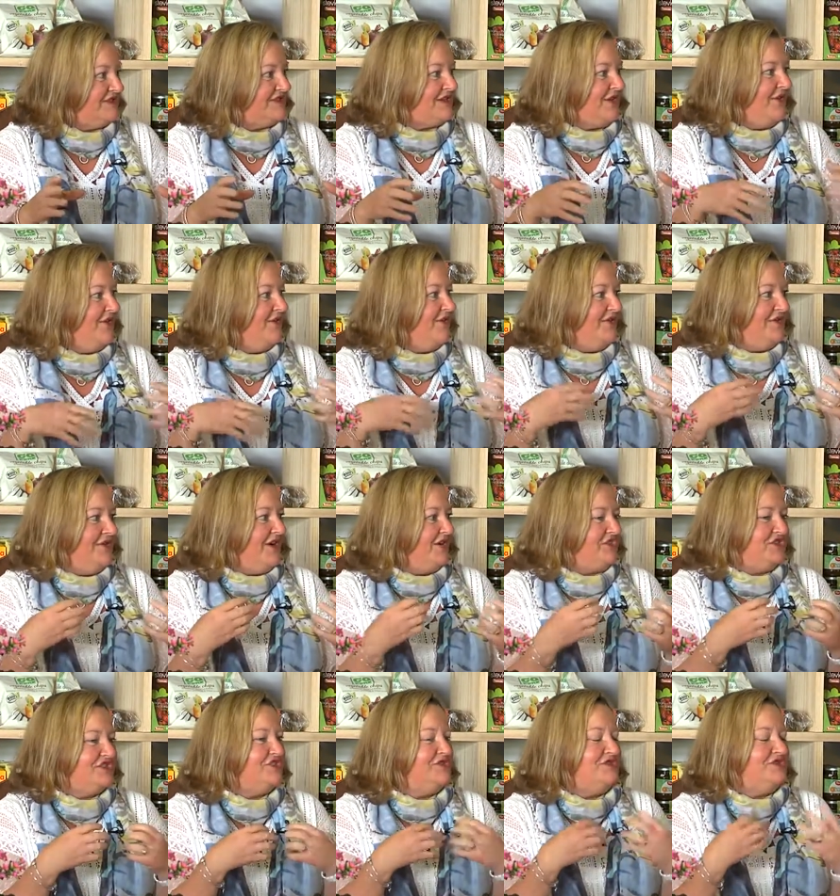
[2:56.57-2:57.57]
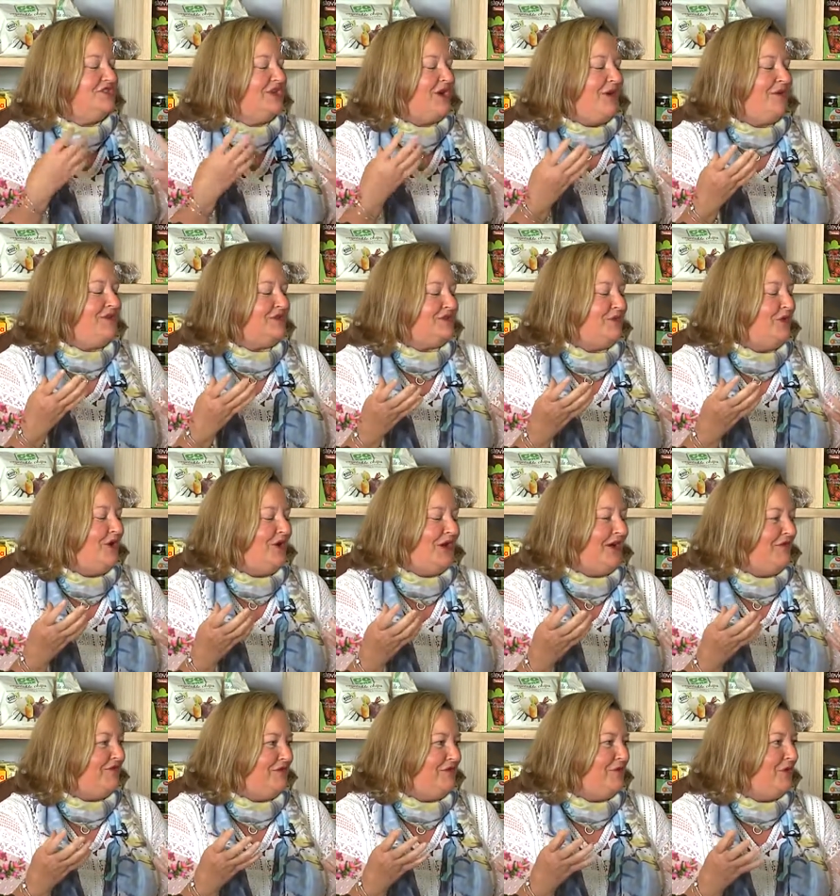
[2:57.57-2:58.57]
So I just used to go into work
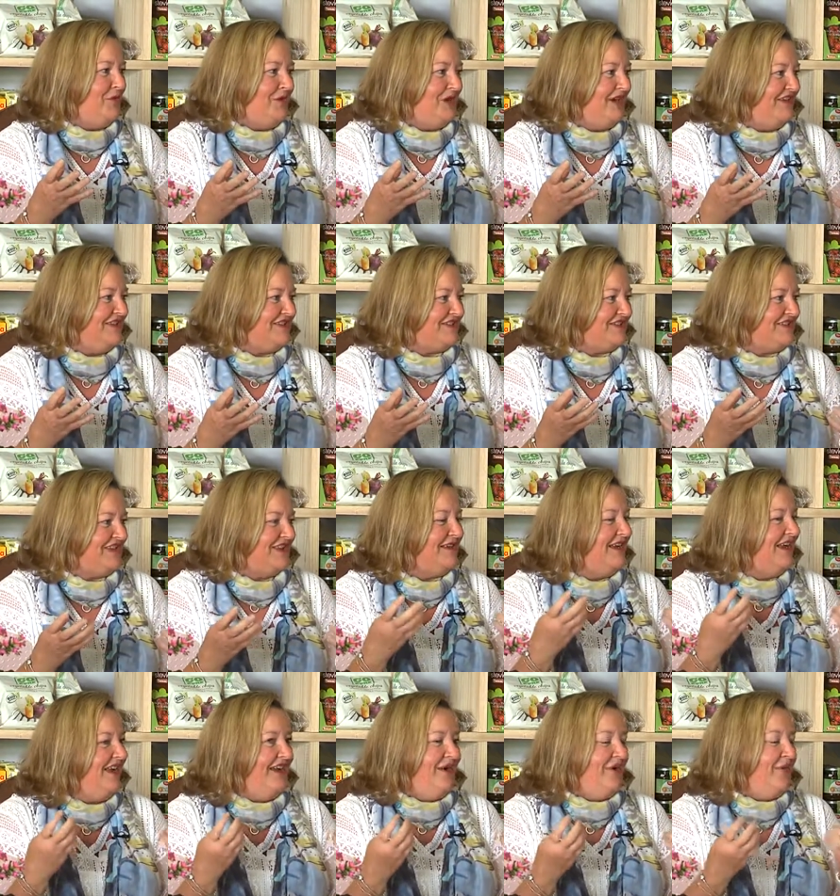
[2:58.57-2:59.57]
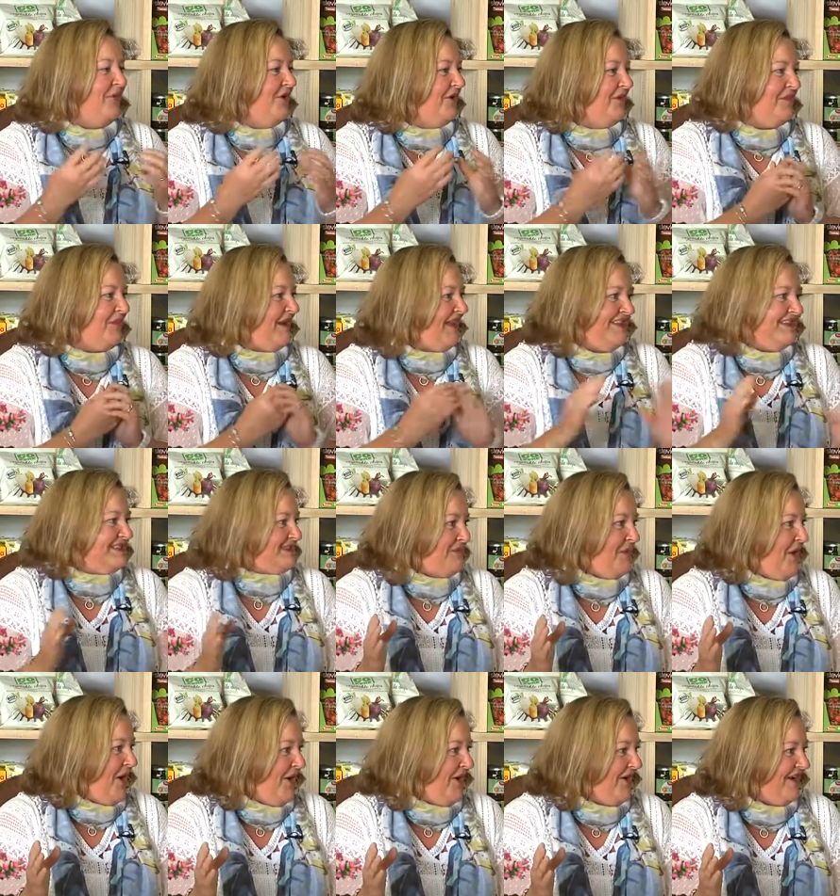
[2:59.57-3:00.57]
every morning and just think, what place to
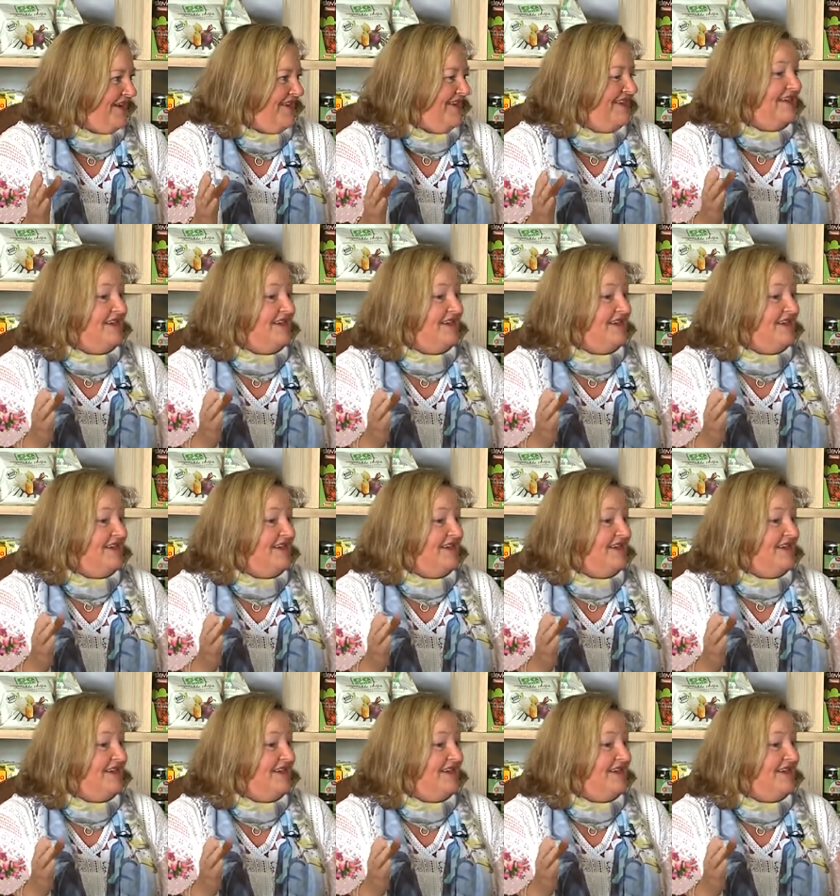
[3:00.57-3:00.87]
work?